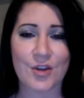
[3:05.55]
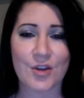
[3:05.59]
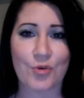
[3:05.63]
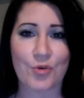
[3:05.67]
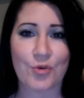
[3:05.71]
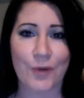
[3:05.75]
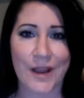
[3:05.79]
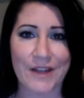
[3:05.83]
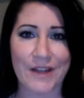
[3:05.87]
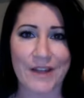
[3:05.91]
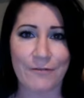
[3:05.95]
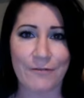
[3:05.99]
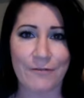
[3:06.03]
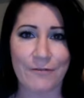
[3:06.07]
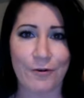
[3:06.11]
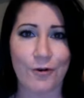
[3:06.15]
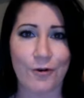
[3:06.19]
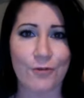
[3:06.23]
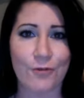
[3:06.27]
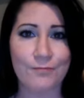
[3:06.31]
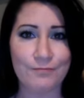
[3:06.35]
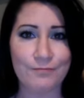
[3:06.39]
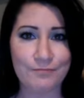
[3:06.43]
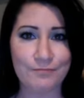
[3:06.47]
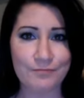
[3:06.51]

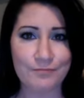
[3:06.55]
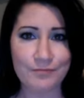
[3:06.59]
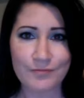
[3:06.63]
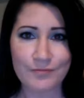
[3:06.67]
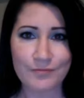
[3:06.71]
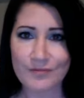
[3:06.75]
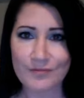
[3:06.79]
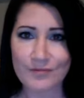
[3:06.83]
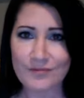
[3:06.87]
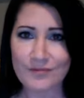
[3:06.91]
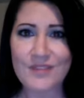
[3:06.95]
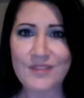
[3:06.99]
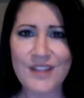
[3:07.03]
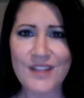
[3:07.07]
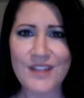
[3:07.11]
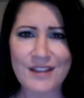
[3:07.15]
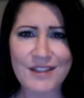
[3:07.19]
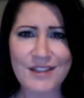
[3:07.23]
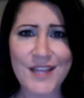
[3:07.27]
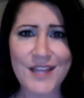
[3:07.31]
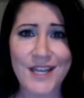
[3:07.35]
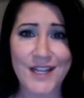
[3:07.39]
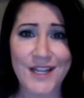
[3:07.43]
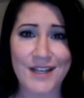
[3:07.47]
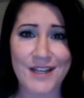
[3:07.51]
grateful that